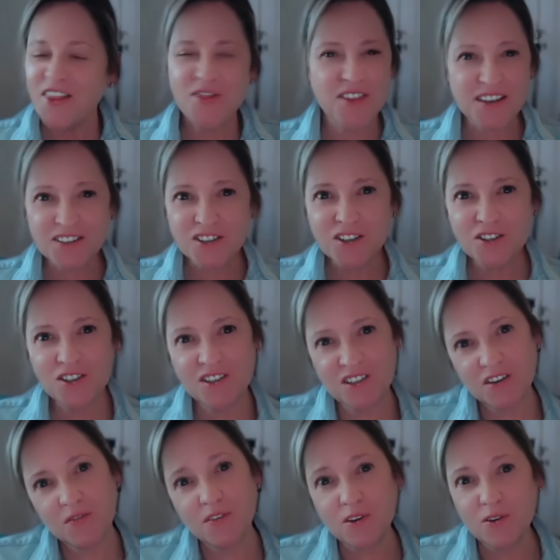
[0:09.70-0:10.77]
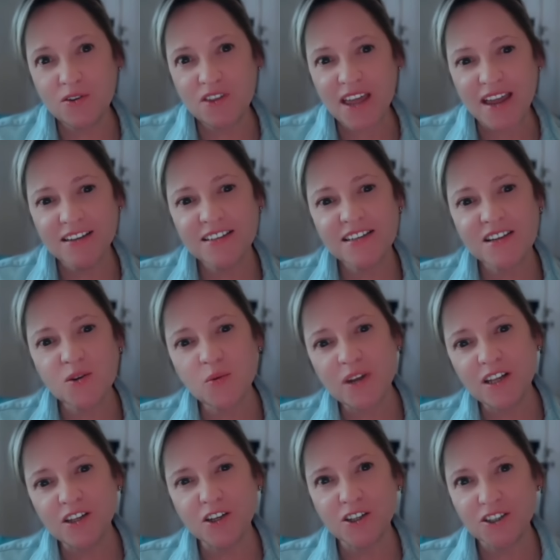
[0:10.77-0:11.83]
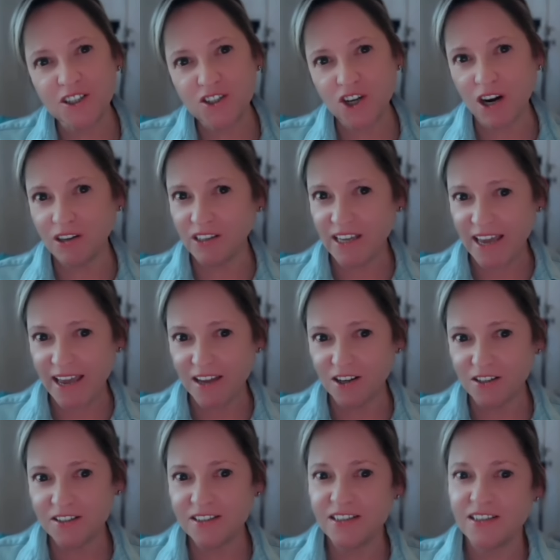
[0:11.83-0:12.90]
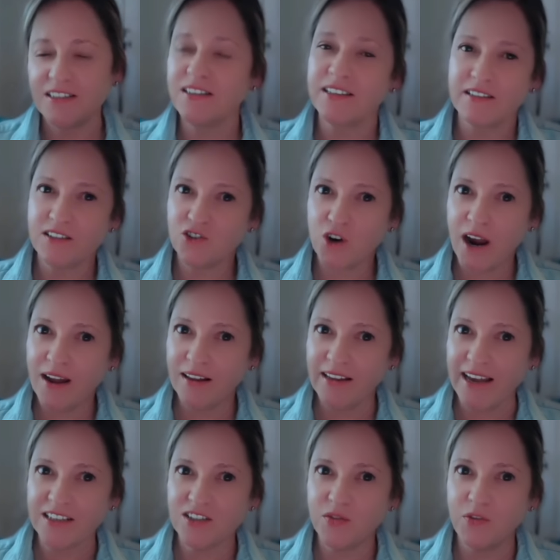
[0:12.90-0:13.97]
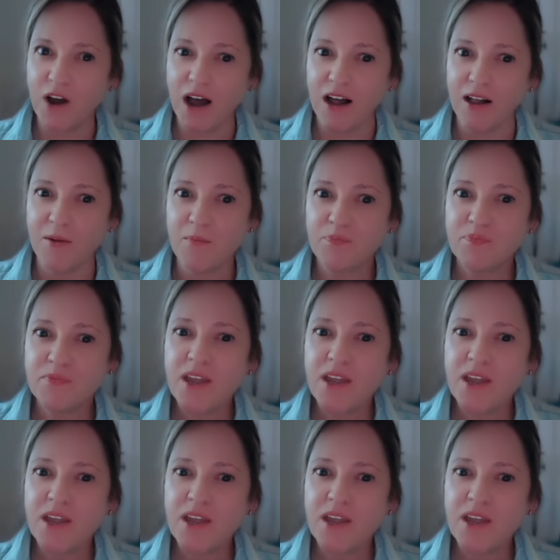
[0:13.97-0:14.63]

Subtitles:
These are just a few things that we learned in Charlie Adelson's trial last fall.